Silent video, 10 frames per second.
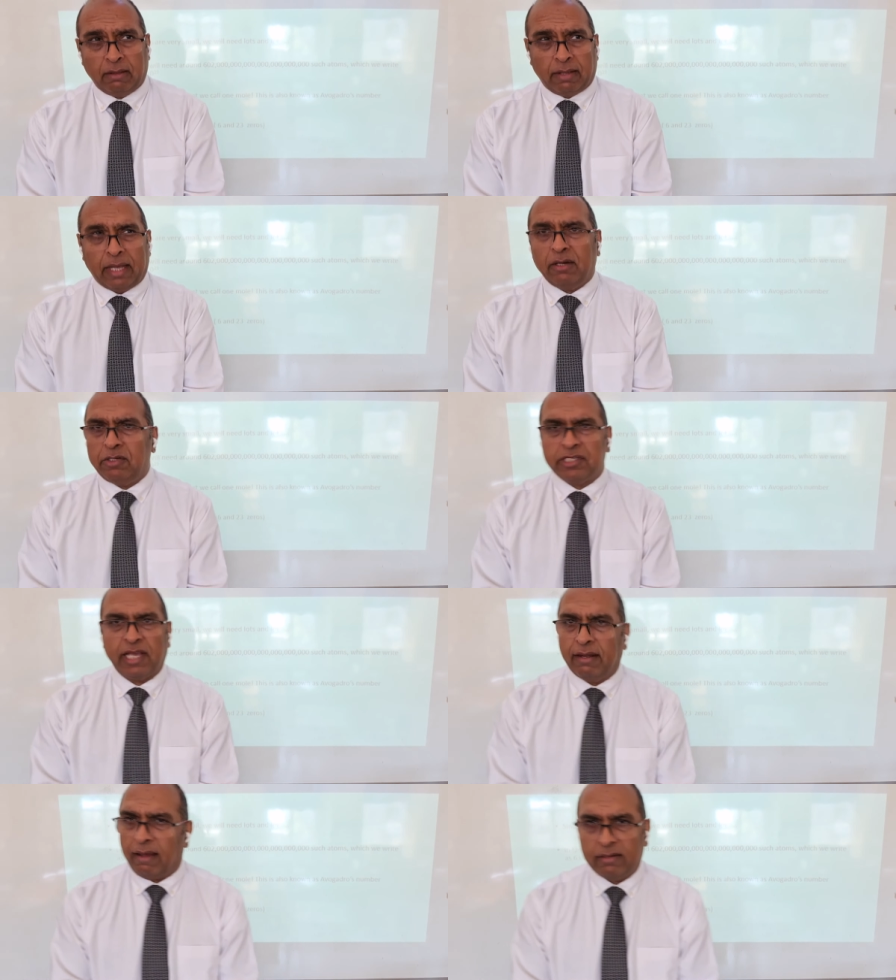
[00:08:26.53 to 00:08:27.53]
I know you say
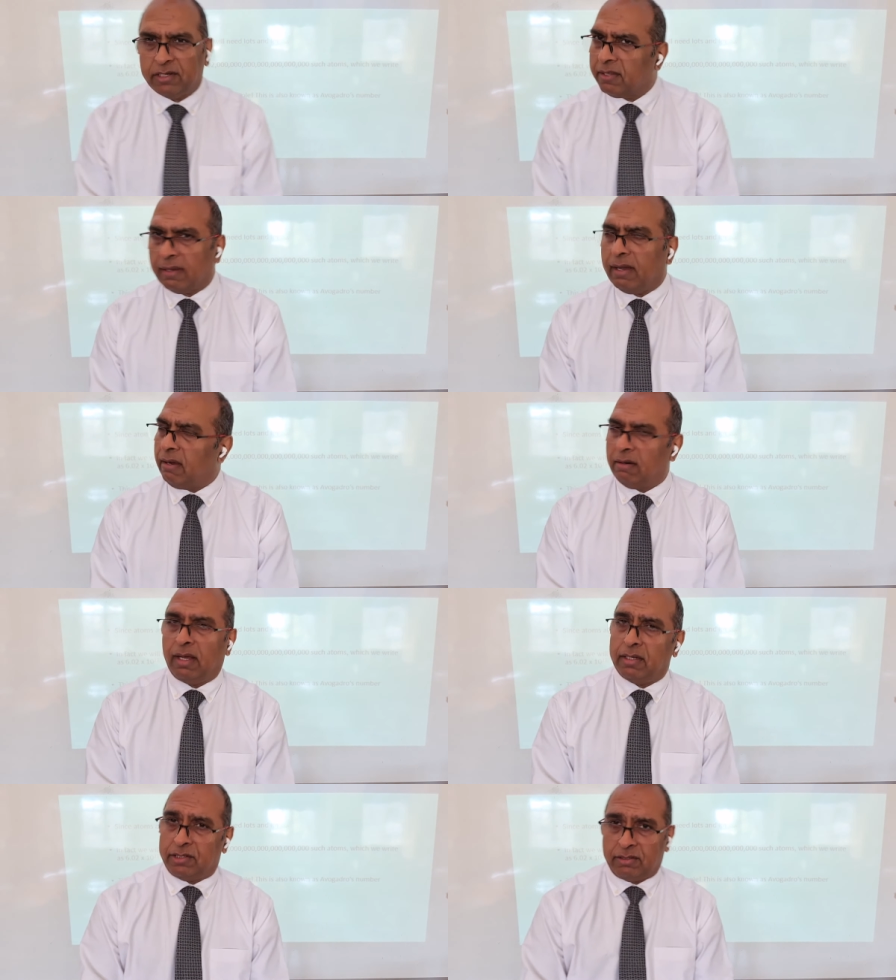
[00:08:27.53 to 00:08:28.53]
large, you think, oh,
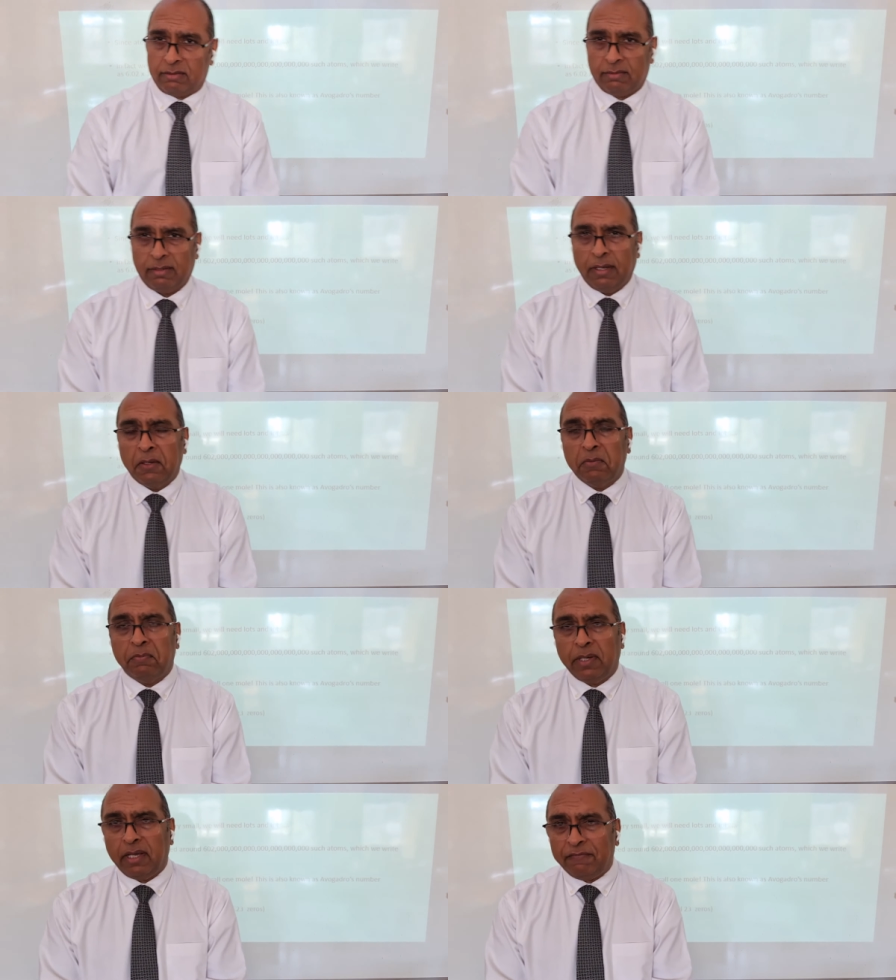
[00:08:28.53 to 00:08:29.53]
large.
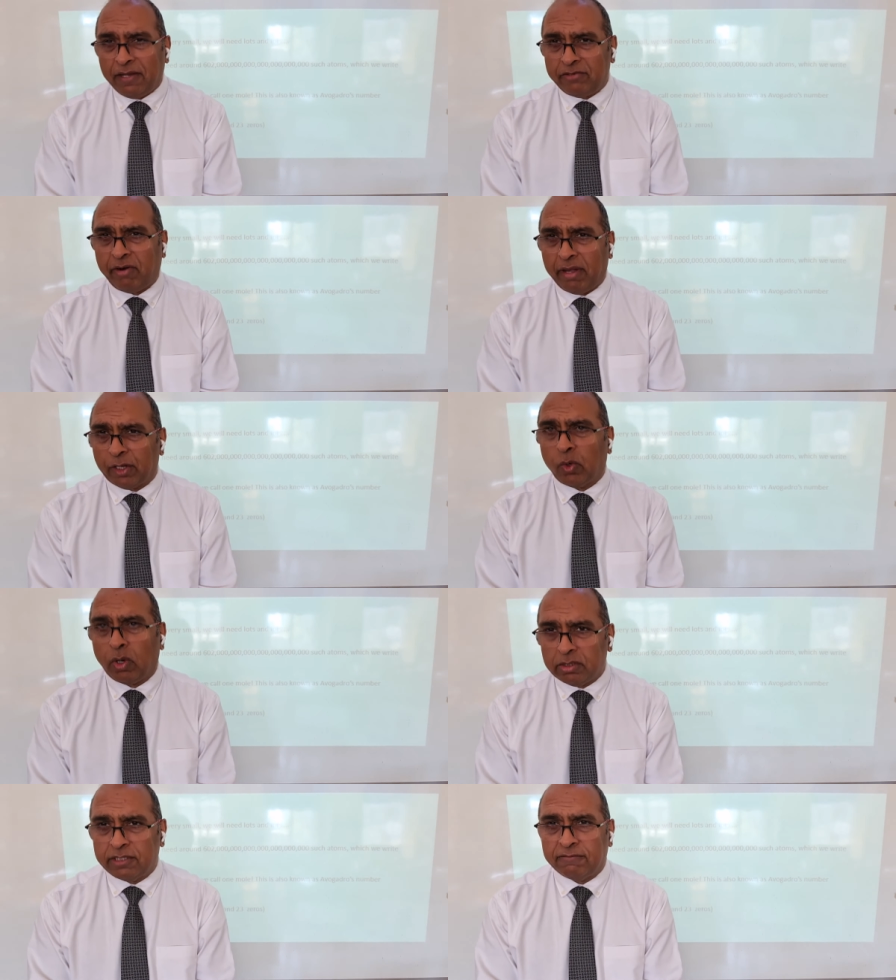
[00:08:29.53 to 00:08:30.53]
But if I try and
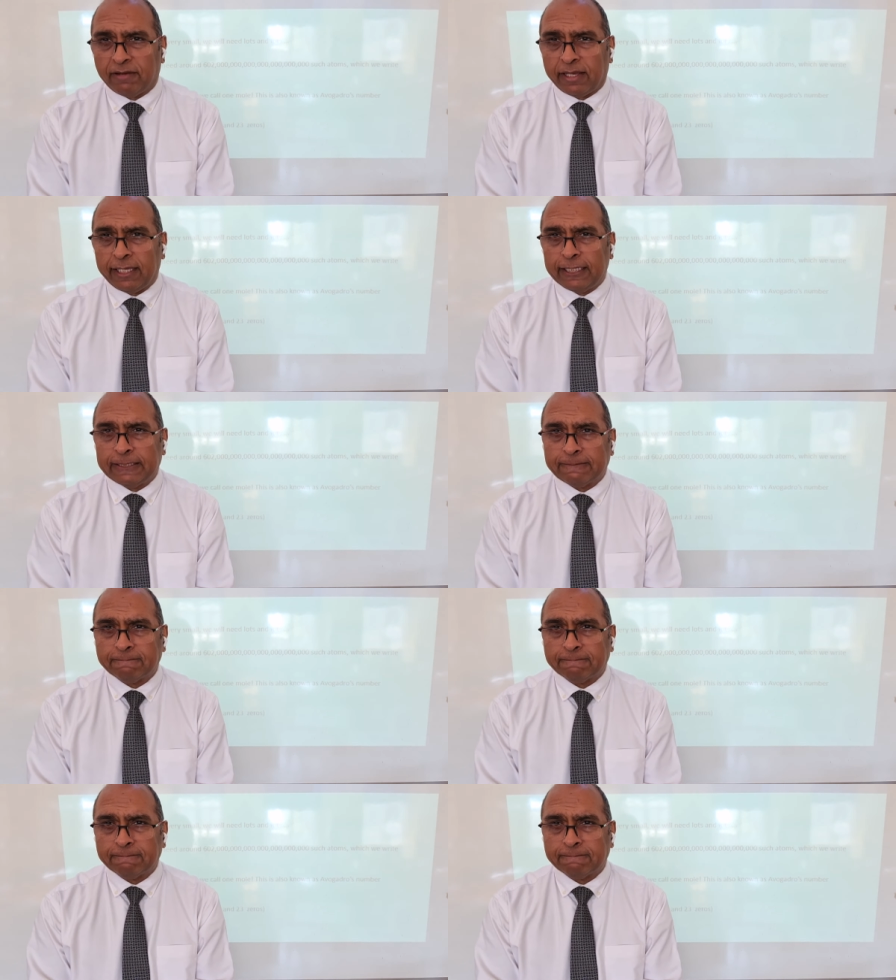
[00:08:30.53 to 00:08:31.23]
quantify it,